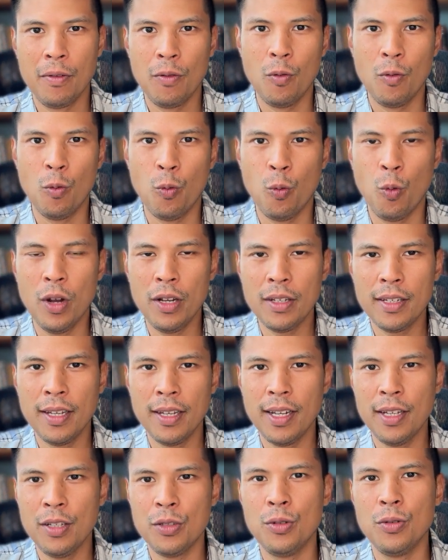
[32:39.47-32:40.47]
what can
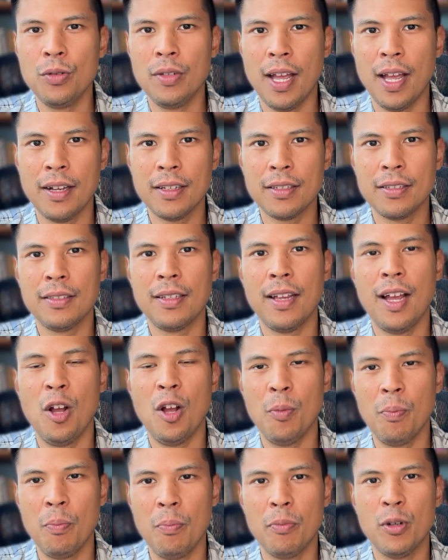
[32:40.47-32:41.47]
I do next to
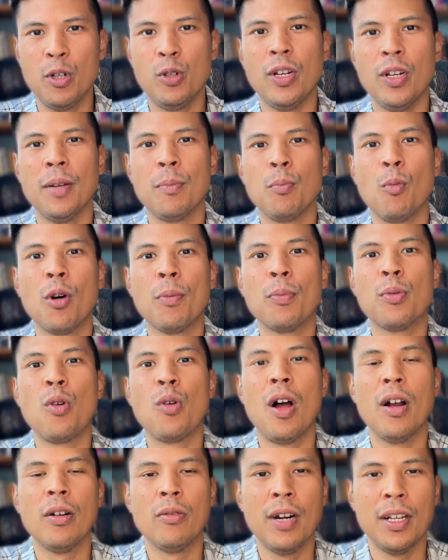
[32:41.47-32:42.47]
help create more
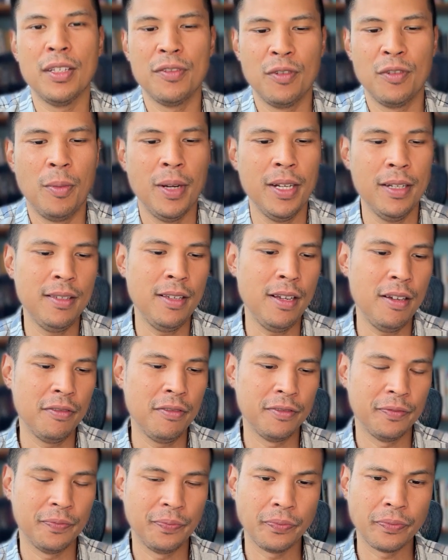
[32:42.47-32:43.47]
progress for myself?
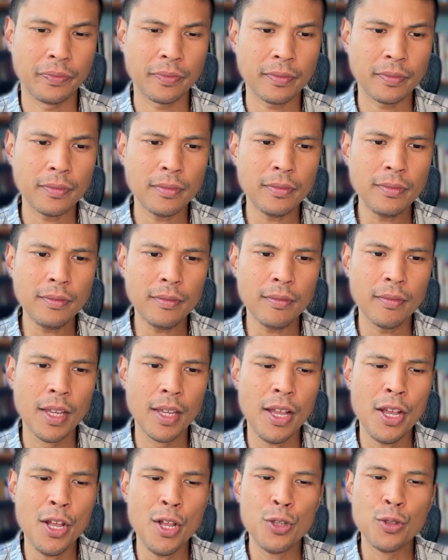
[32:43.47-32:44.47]

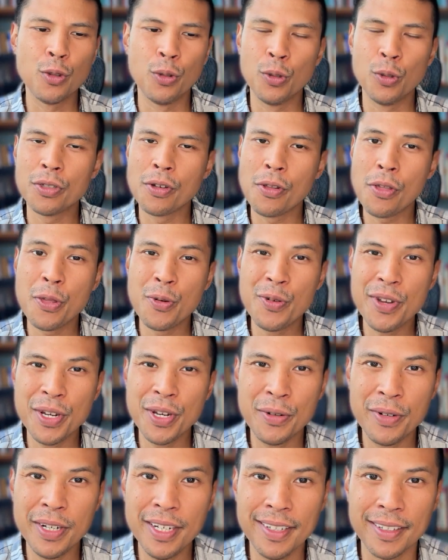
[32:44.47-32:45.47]
So those are the 3
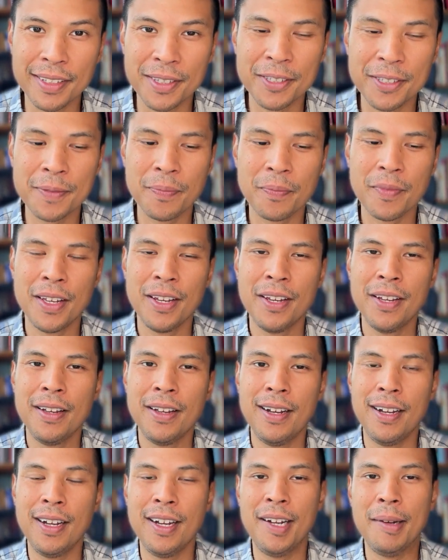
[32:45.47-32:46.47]
ingredients.
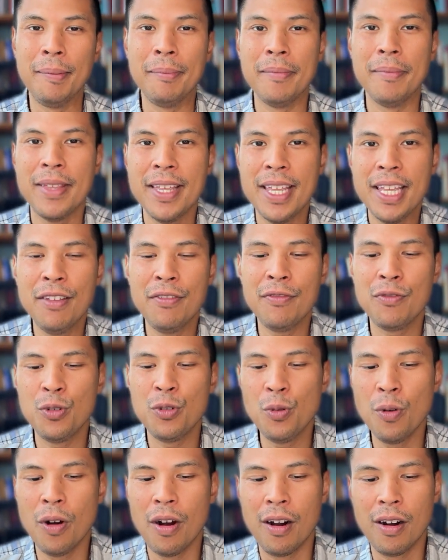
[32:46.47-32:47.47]
If
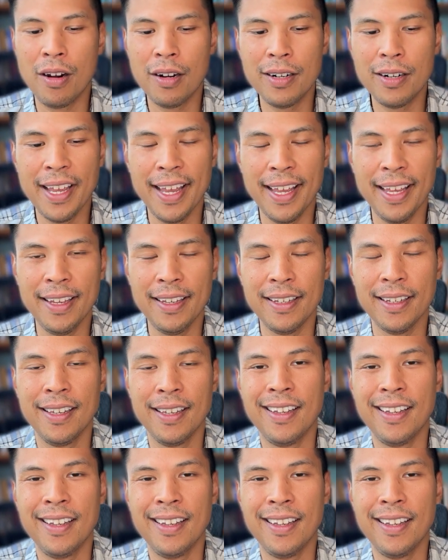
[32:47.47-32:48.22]
you are a